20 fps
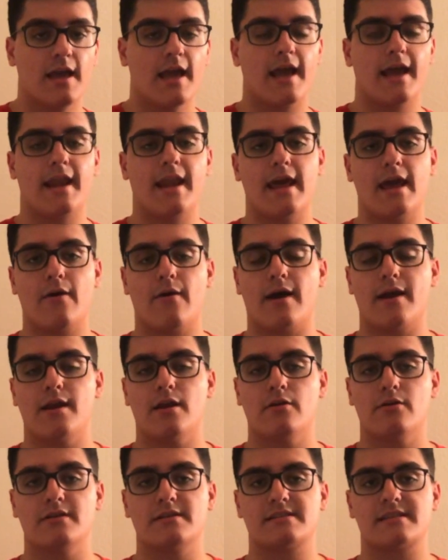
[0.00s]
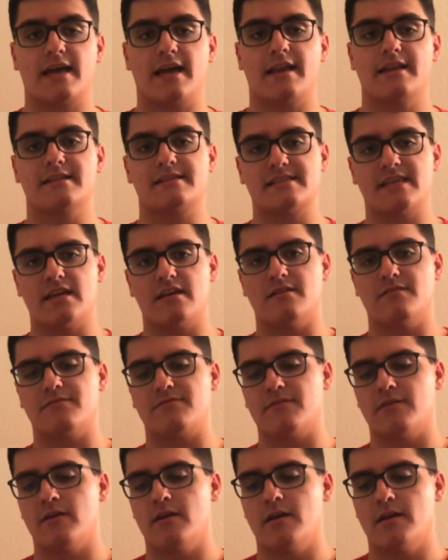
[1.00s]
And now I noticed that instead
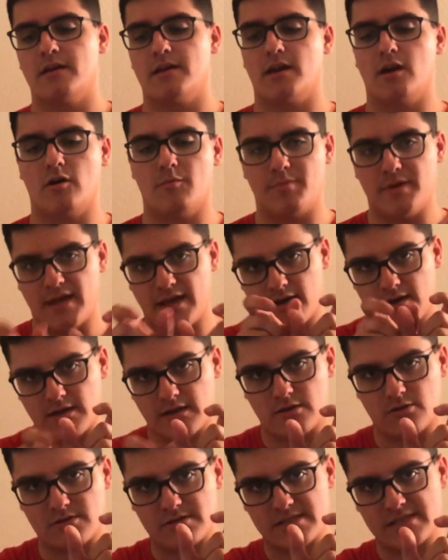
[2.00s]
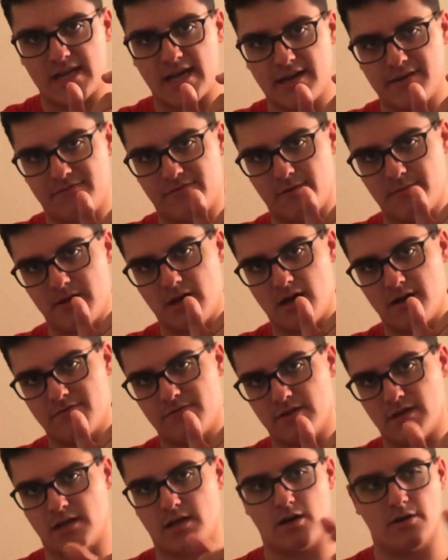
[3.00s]
of it being on a little side from the
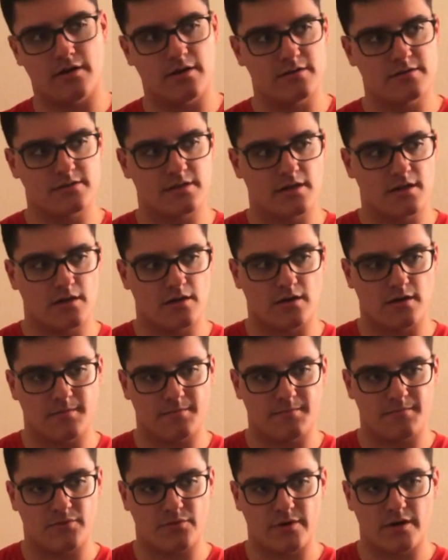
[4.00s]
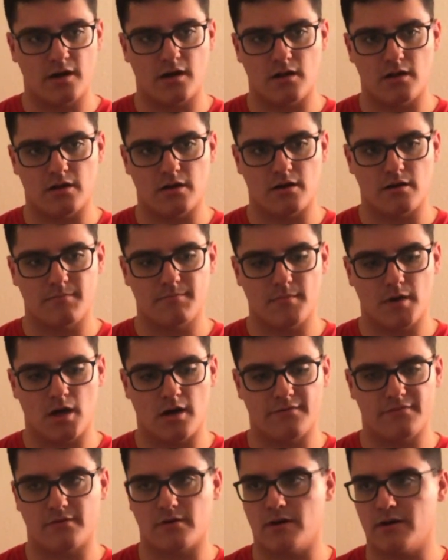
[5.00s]
offer, like, oh, here's a $3
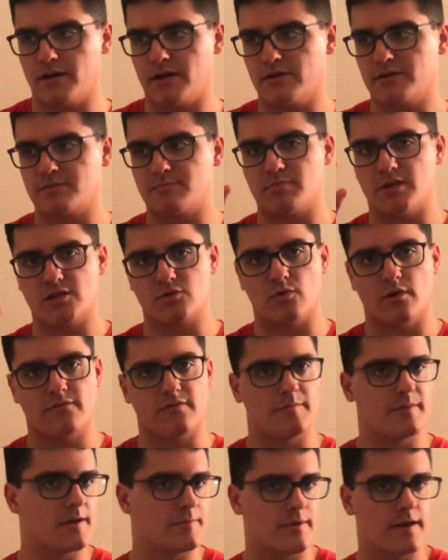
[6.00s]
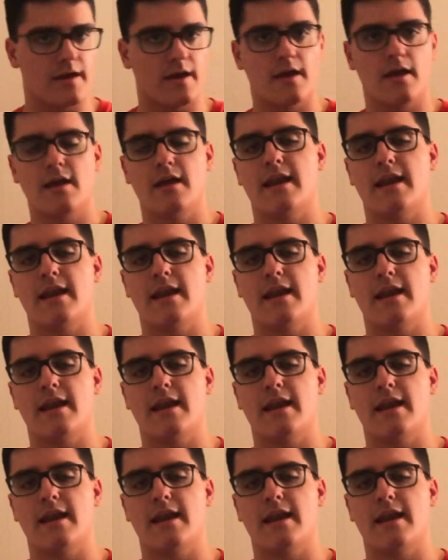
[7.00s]
offer and here's +1 for peak pay,